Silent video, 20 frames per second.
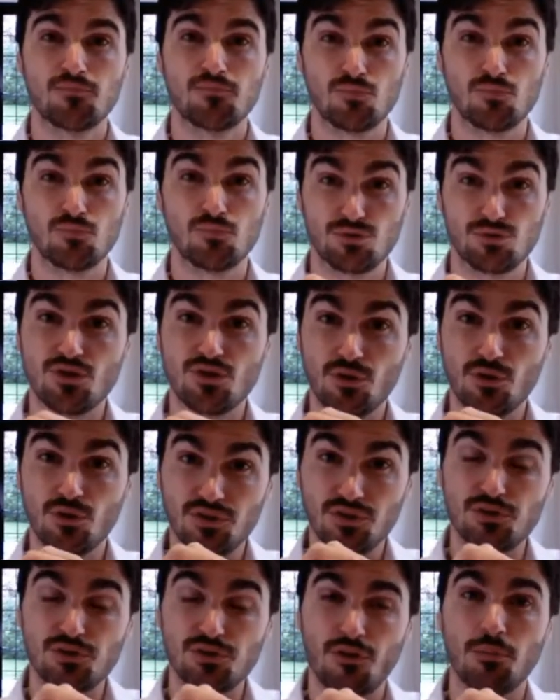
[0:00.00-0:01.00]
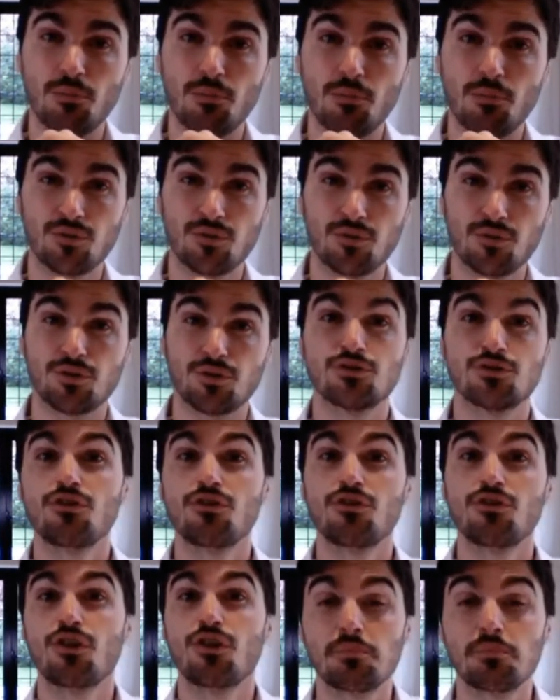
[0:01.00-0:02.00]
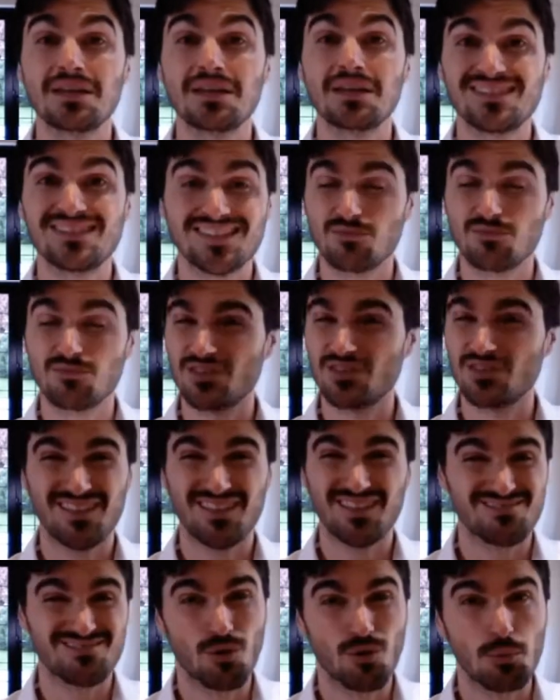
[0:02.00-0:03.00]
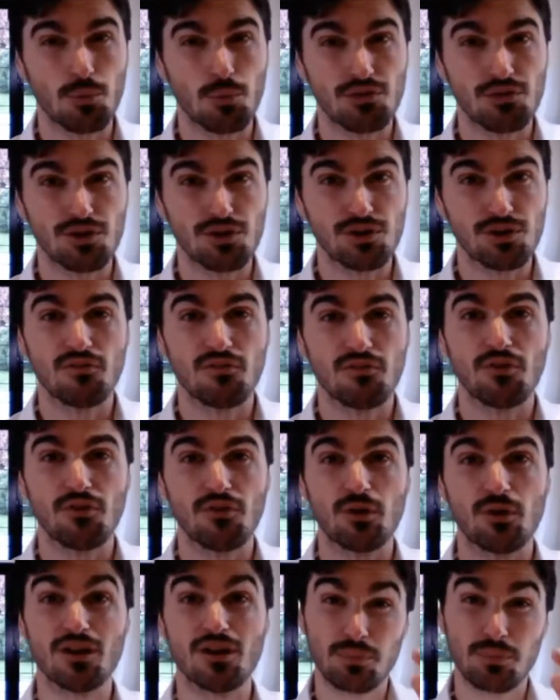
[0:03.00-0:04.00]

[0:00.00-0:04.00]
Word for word: which results in a neuroma. So a neurotomesis, which doesn't normally recover very well,